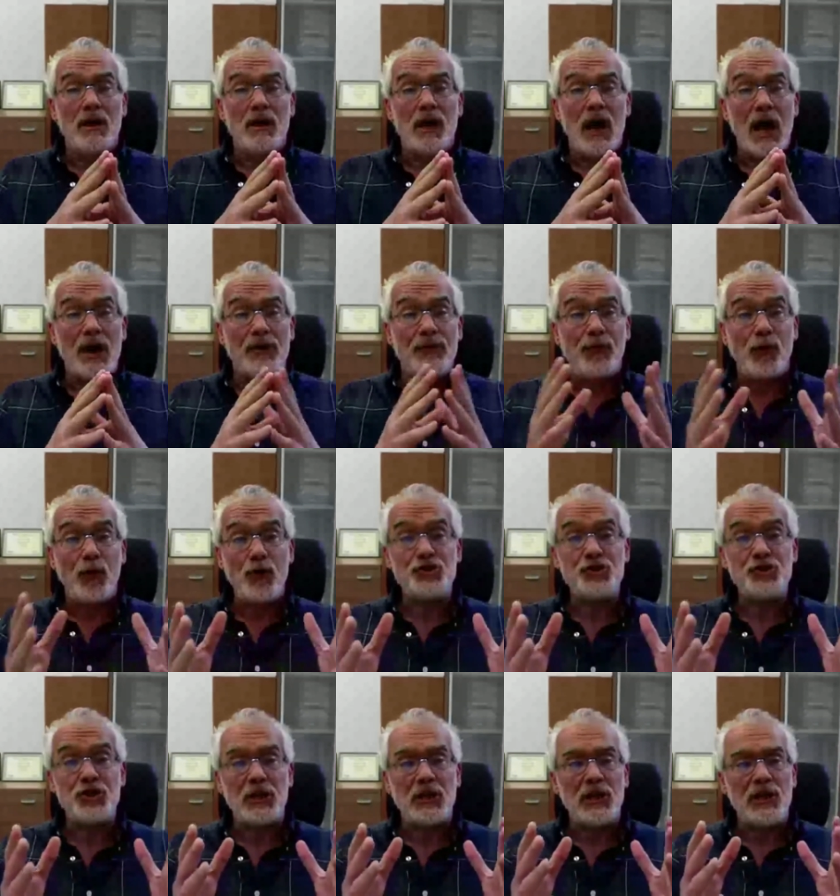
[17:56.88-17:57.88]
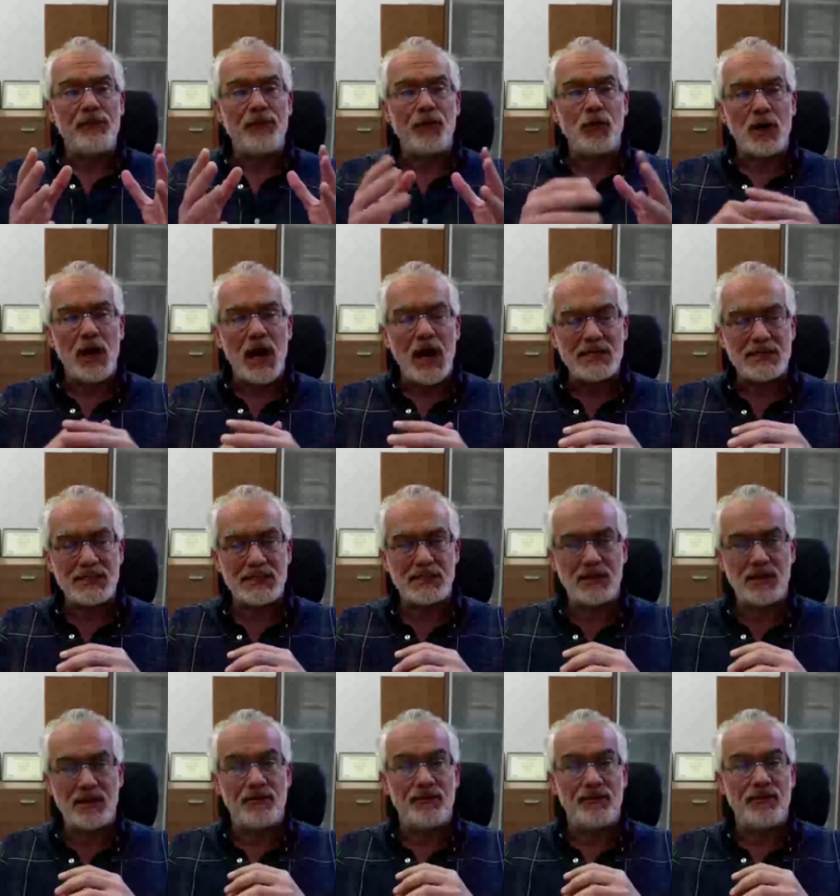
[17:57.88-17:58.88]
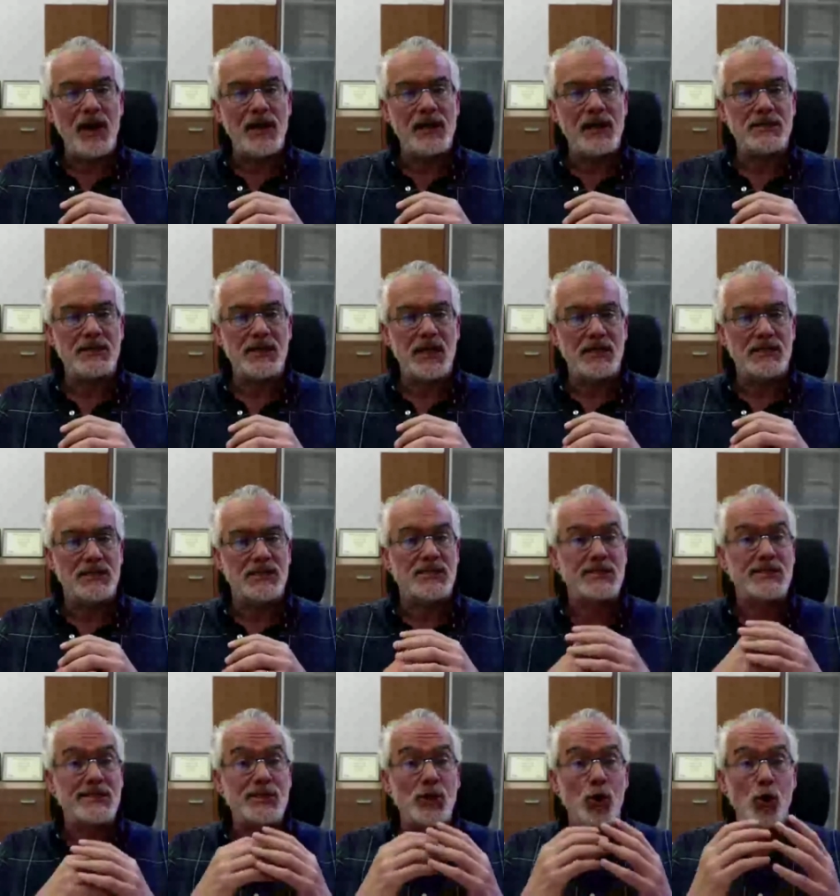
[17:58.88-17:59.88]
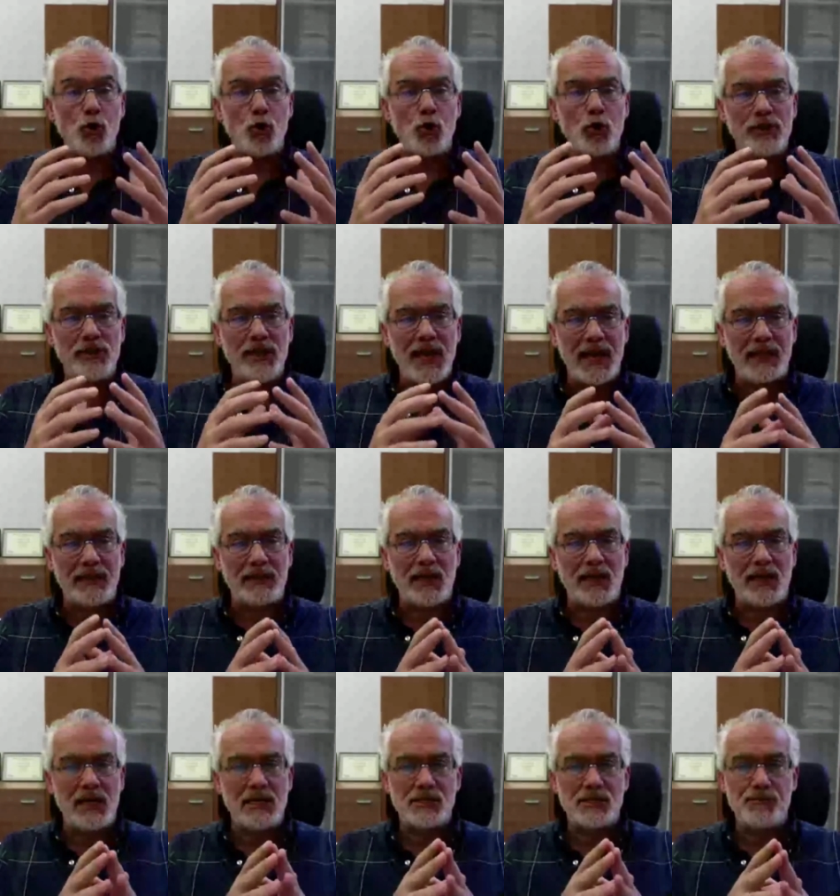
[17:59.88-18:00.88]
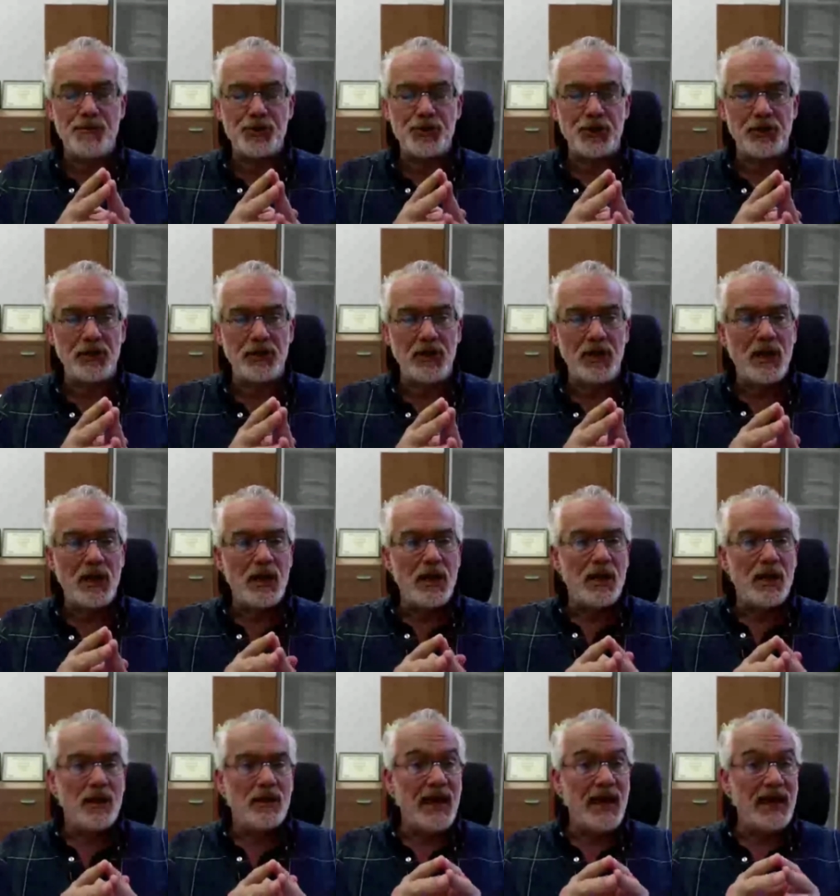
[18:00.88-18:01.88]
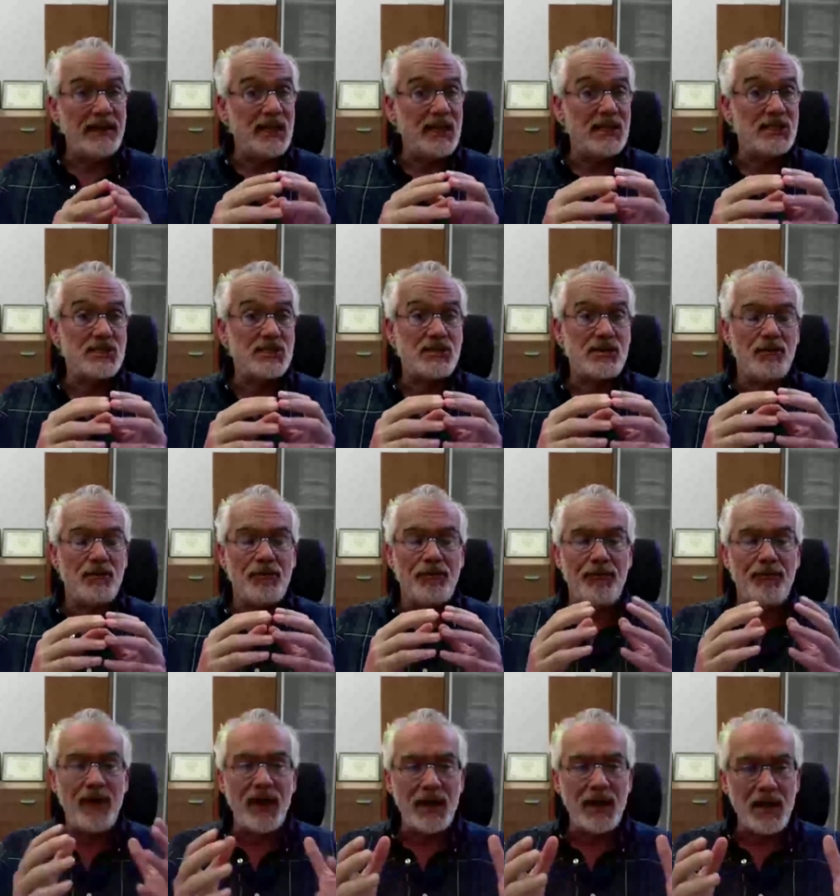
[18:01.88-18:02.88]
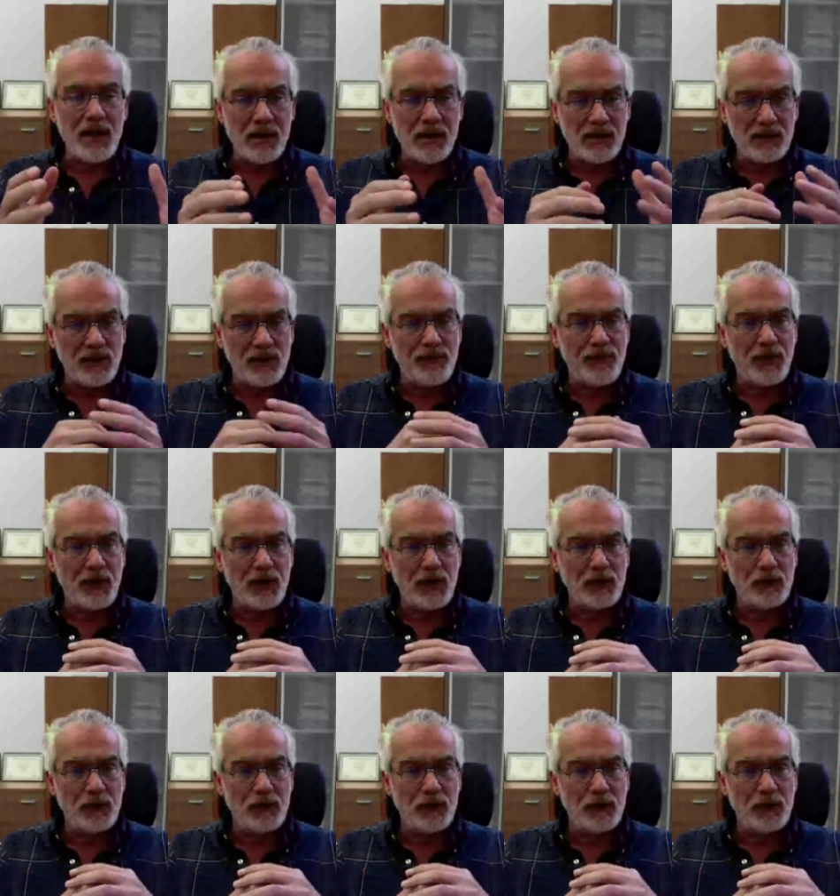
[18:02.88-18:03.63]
unfortunately for us, the virus is so good at transmission that it's very difficult